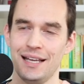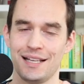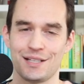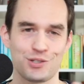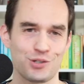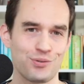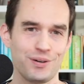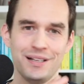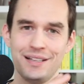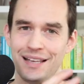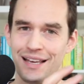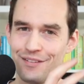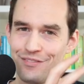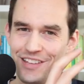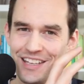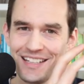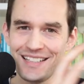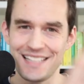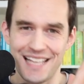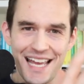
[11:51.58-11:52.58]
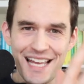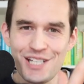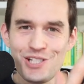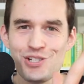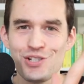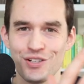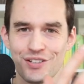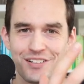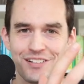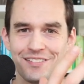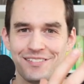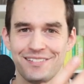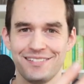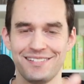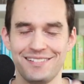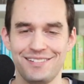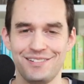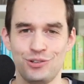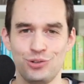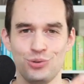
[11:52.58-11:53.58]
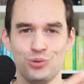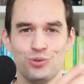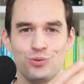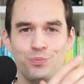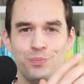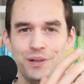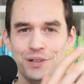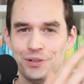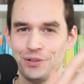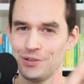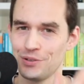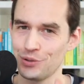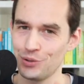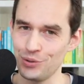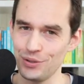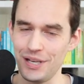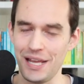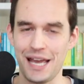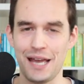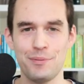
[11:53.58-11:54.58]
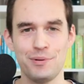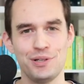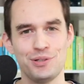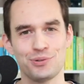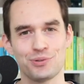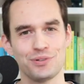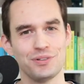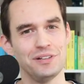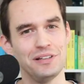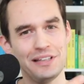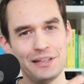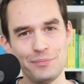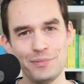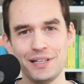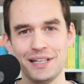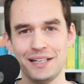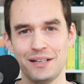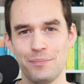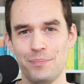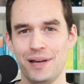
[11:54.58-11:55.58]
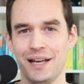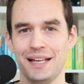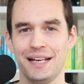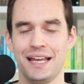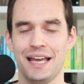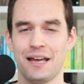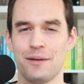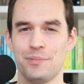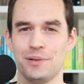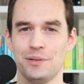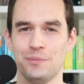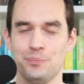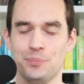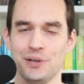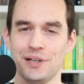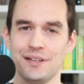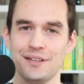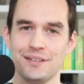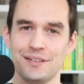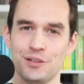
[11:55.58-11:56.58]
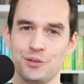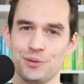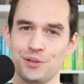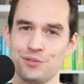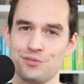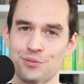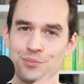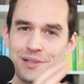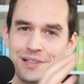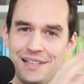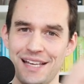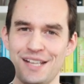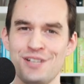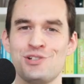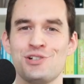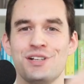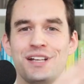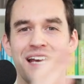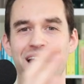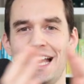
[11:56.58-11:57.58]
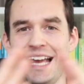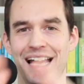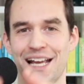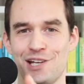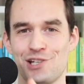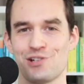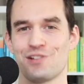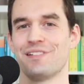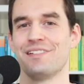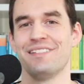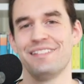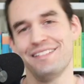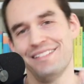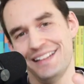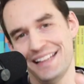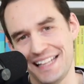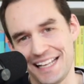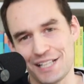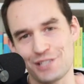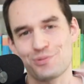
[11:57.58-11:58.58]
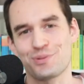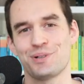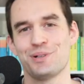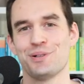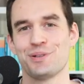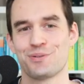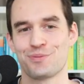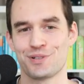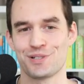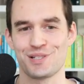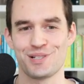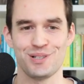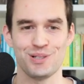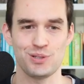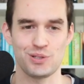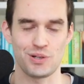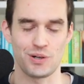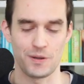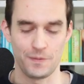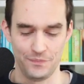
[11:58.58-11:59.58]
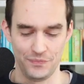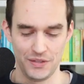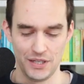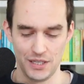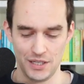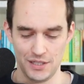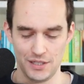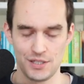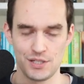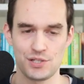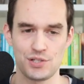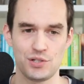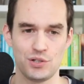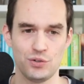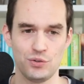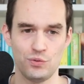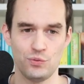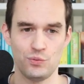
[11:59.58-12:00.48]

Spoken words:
it's great to have the intention to build a good habit or eliminate a bad habit, but going from intention to action, that's where all the results are. So